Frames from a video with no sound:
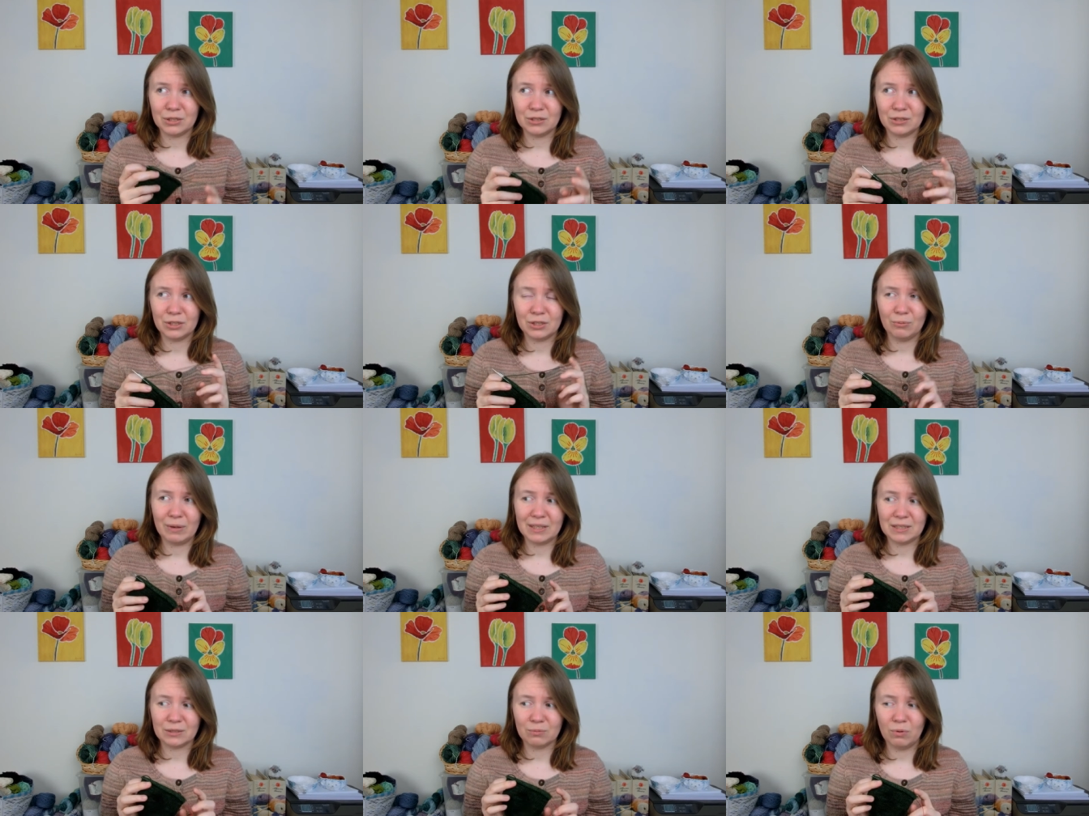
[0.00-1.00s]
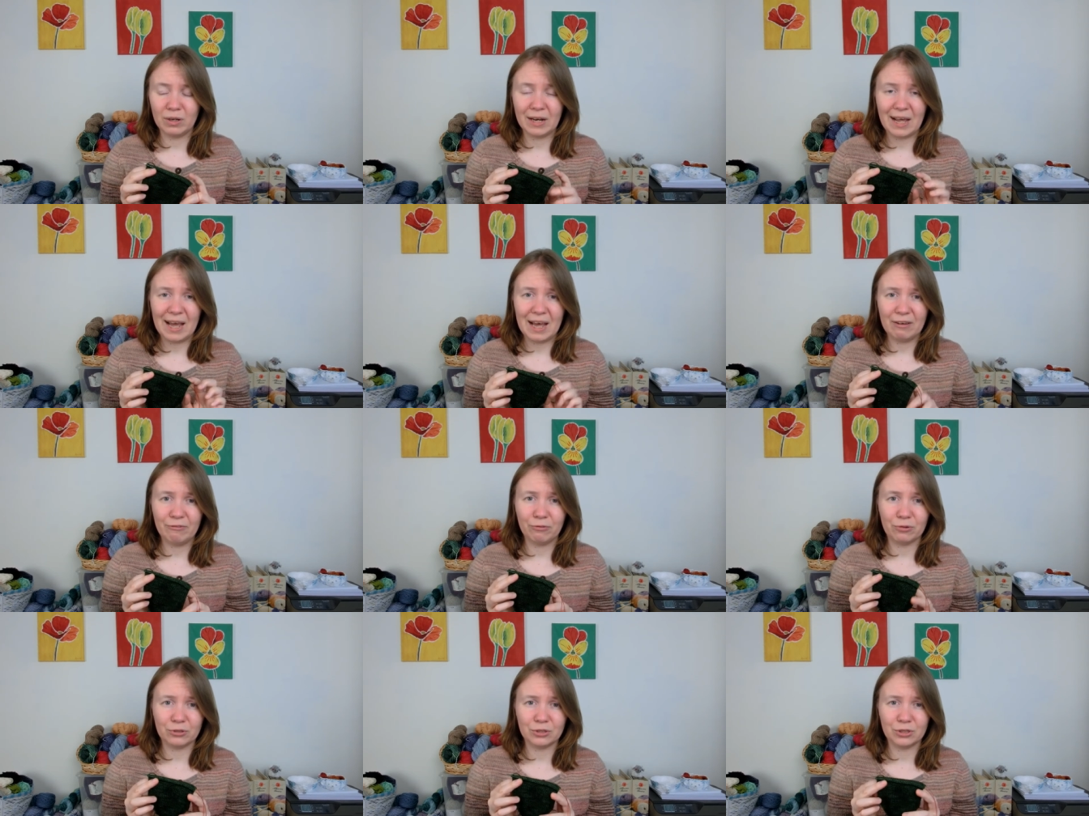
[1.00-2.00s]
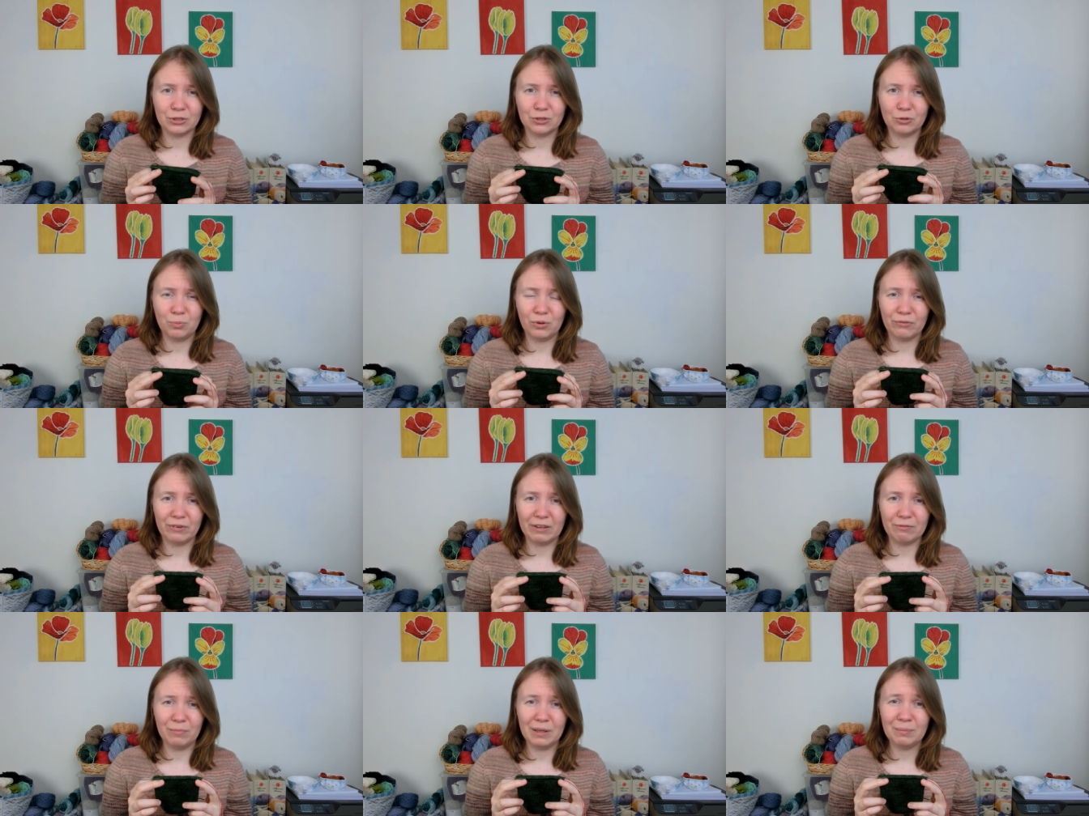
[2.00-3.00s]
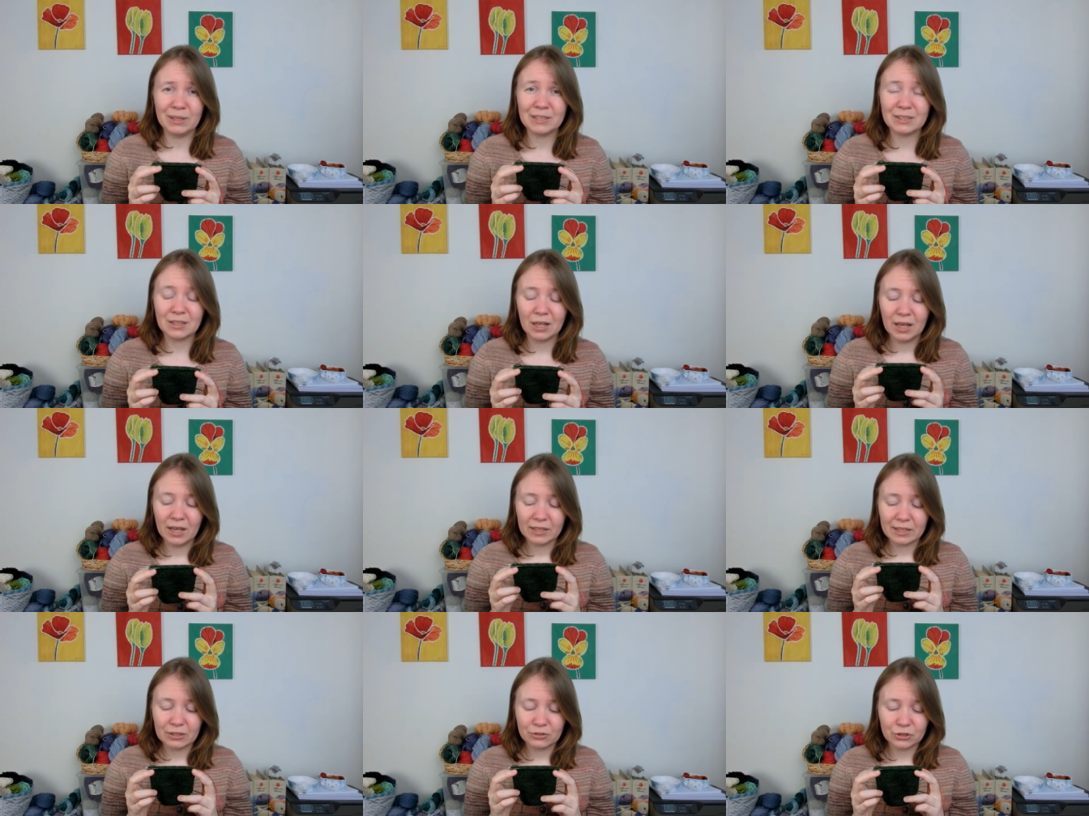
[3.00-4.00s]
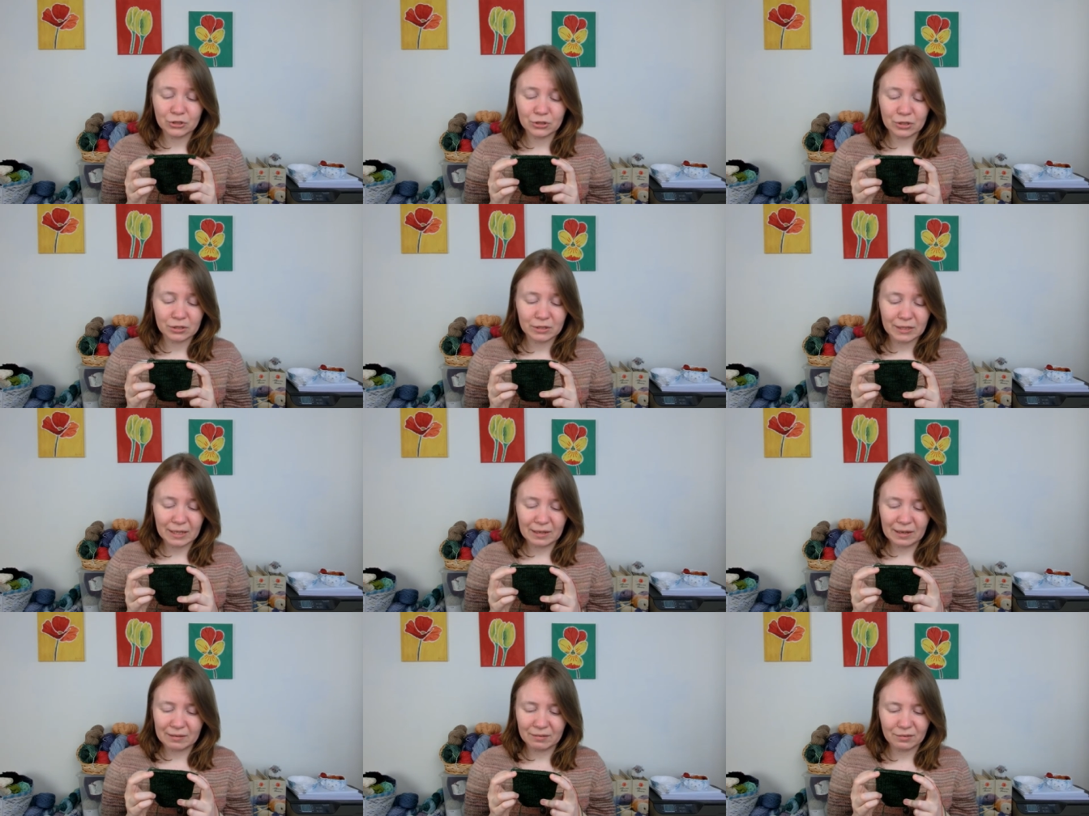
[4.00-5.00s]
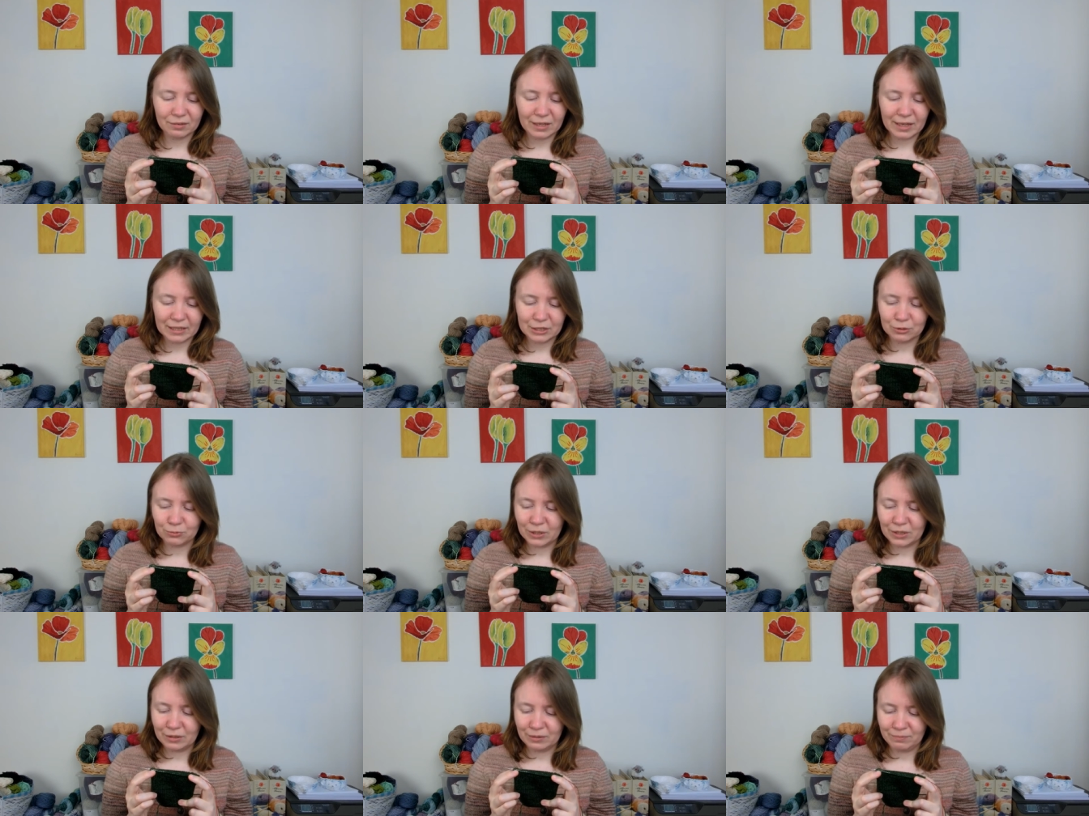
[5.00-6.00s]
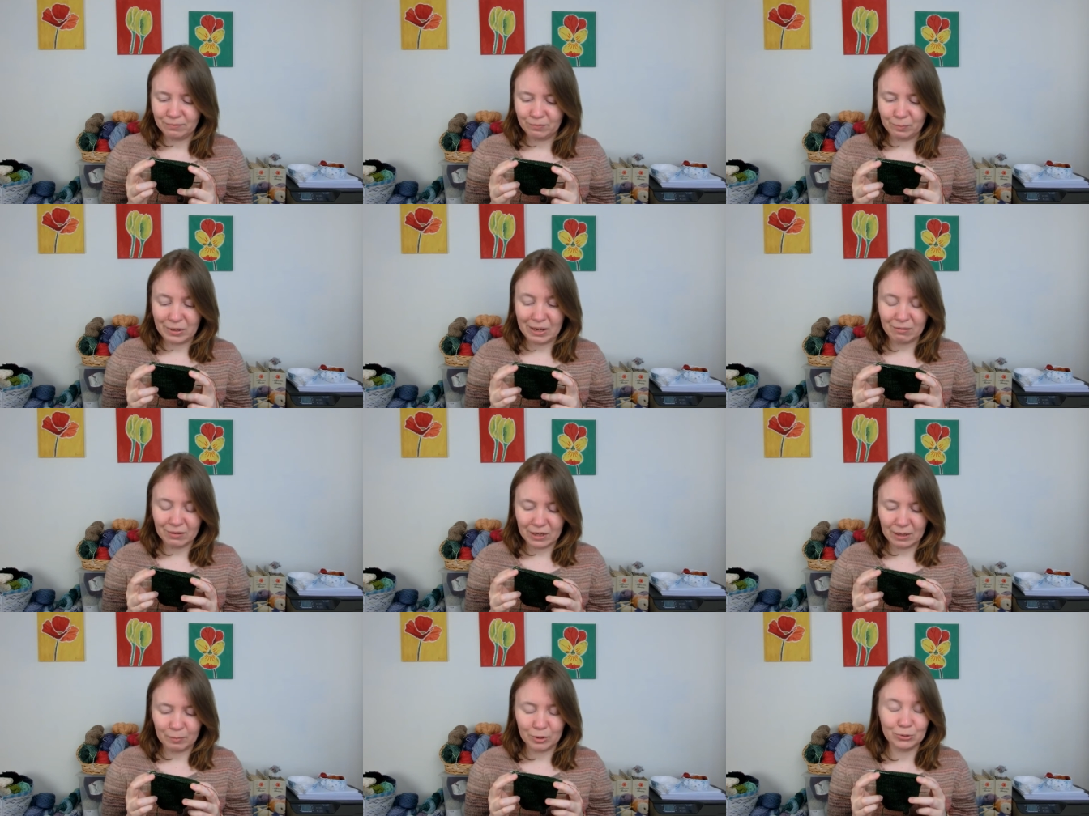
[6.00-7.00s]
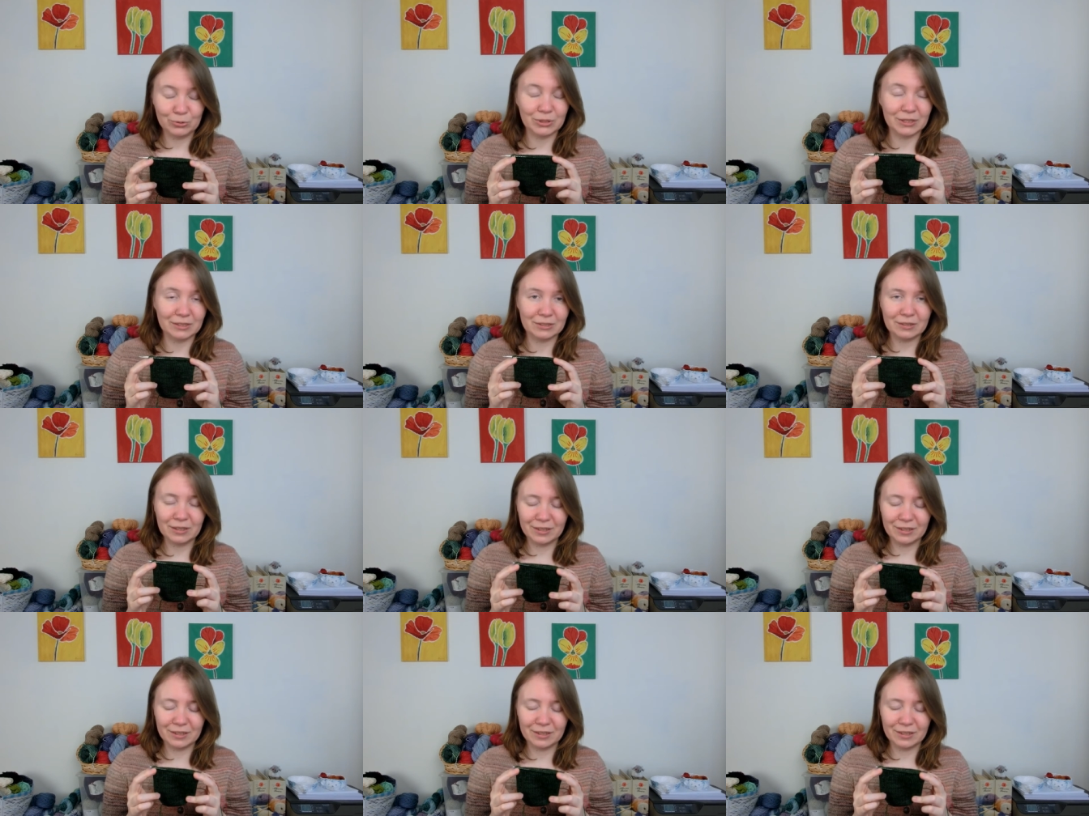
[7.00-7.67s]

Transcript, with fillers: US one and a half or 2.5 millimeter needles to get that gauge well apparently I'm a loose knitter